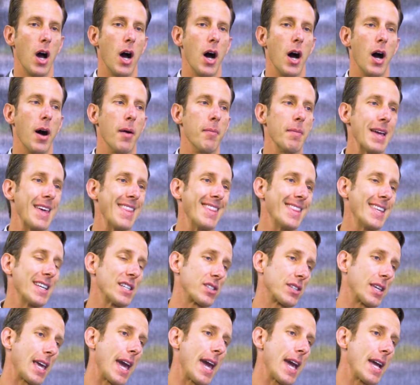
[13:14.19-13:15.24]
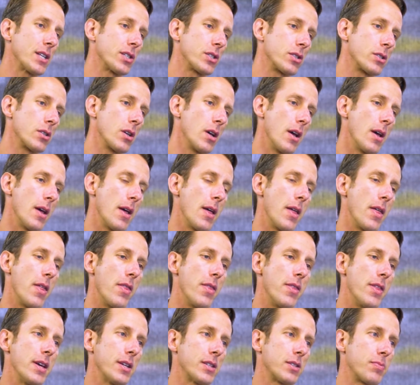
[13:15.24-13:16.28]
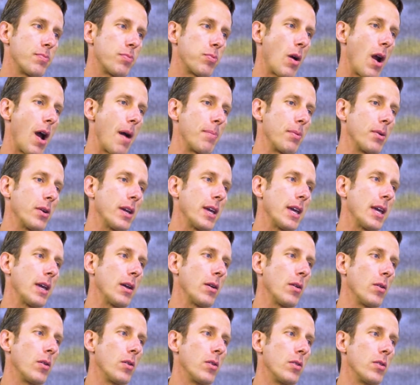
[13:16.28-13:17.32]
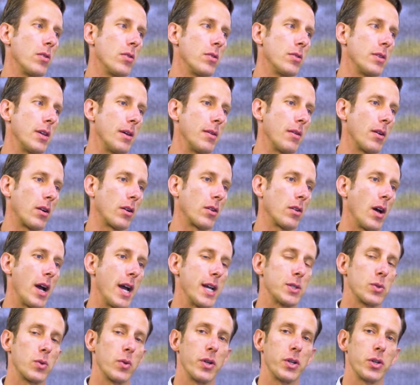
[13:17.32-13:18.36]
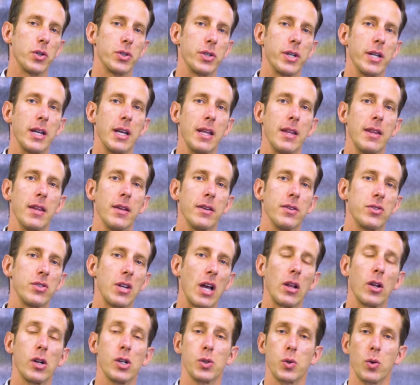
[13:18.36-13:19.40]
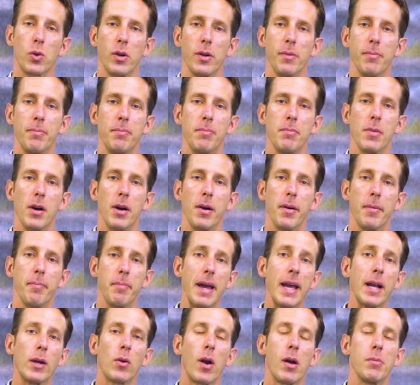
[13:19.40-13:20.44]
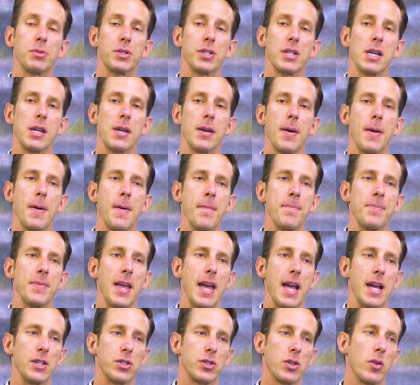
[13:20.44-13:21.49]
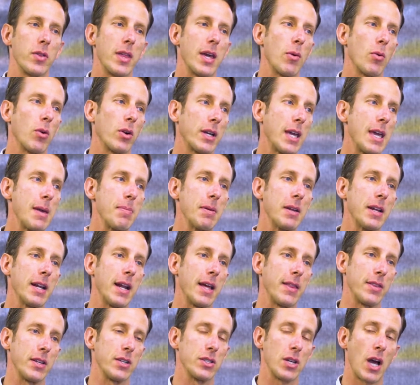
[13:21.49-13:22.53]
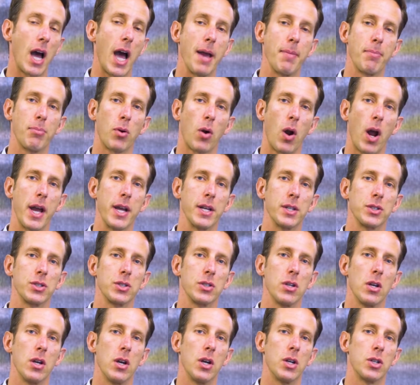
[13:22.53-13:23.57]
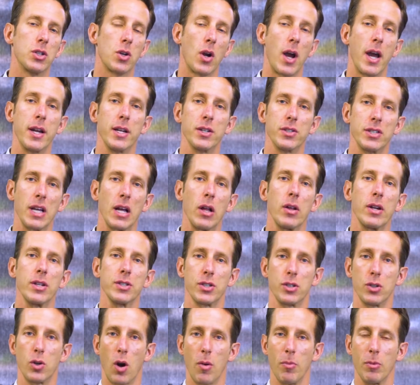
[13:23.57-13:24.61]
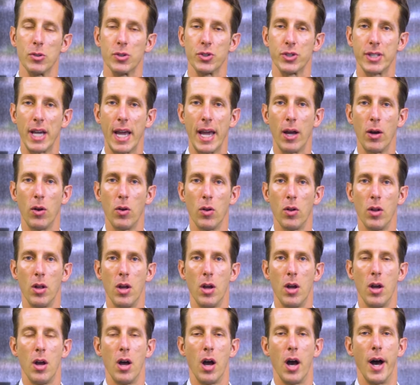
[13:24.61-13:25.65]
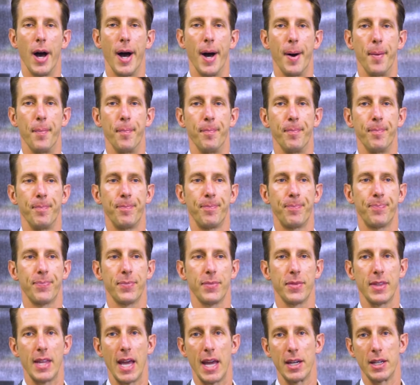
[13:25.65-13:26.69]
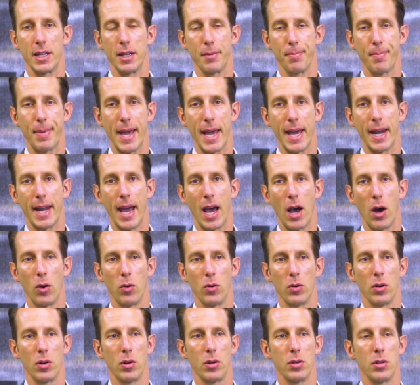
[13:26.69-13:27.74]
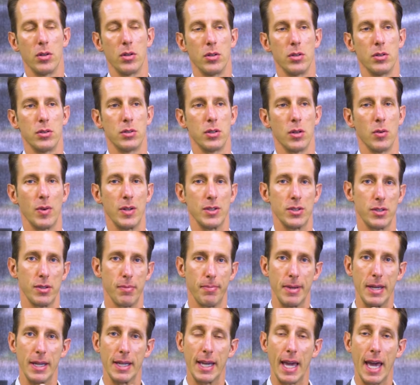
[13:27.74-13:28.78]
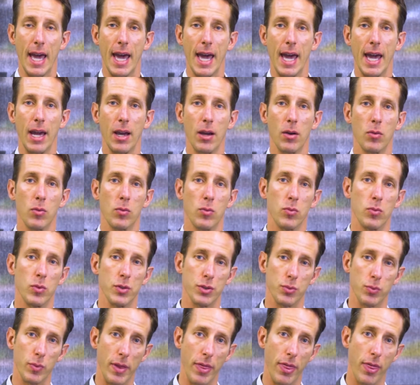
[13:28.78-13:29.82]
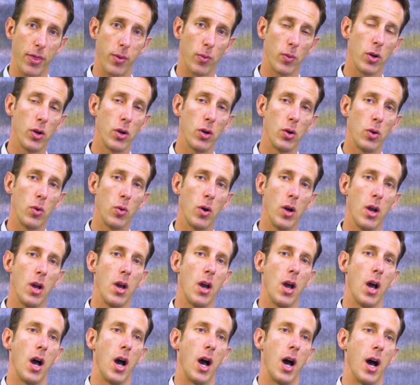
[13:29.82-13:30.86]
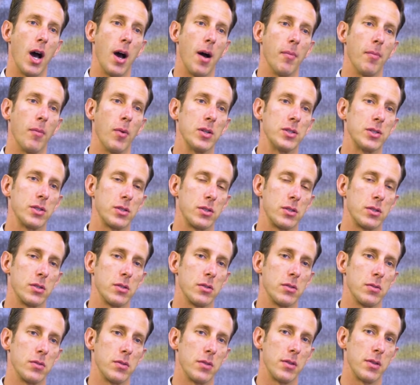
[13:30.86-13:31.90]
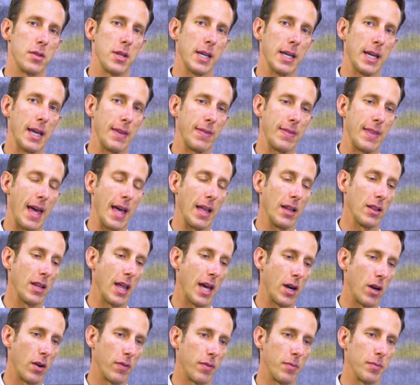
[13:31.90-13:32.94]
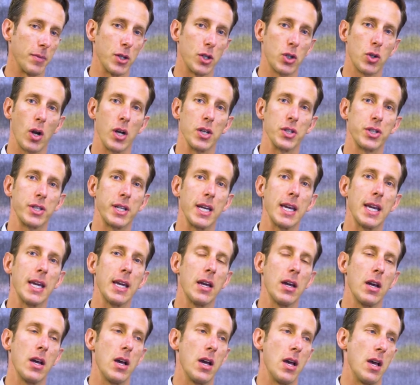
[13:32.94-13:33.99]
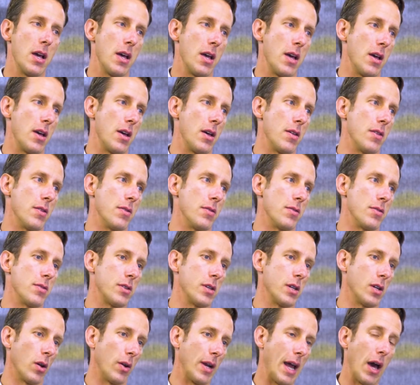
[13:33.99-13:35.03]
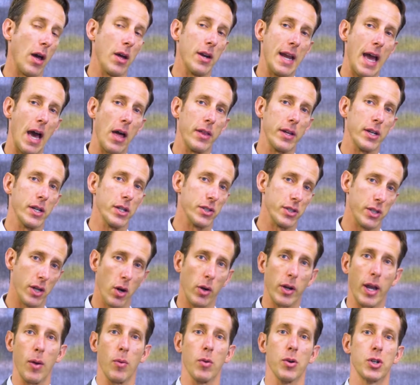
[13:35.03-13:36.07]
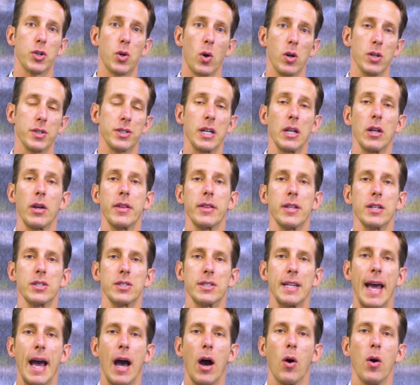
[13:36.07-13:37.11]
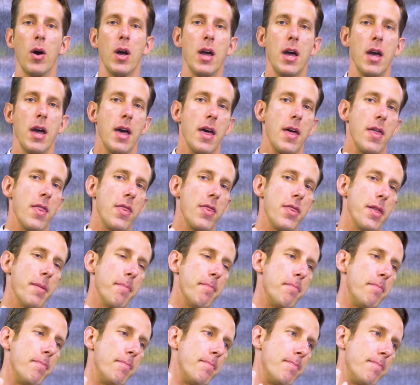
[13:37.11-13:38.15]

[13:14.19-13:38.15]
In this case, this property that our clients were interested in, the sellers were in bankruptcy, and so they were keeping it at this high price, trying to sell it as a normal sale. That didn't pan out. So once the BK went through, once they get that letter from the trustee, now they just said, okay, we're short selling this now. The